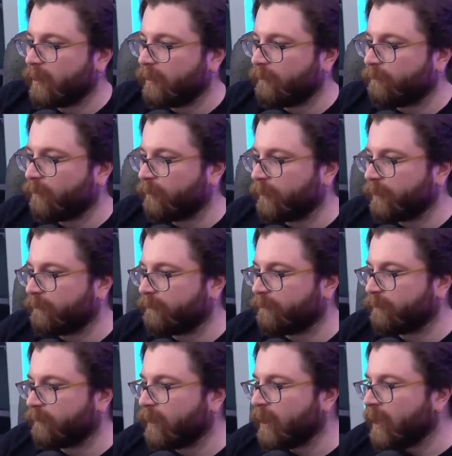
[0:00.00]
informative.
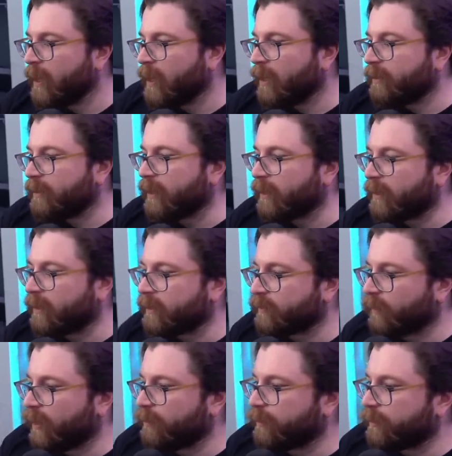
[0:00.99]
The
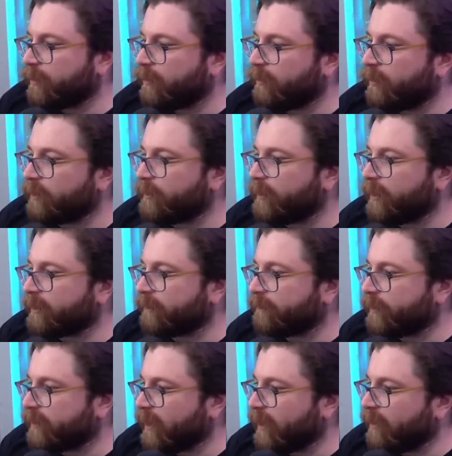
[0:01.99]
Incans were able to do this because
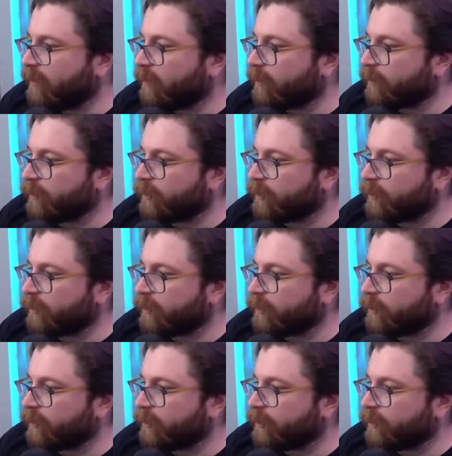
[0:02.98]
of potatoes,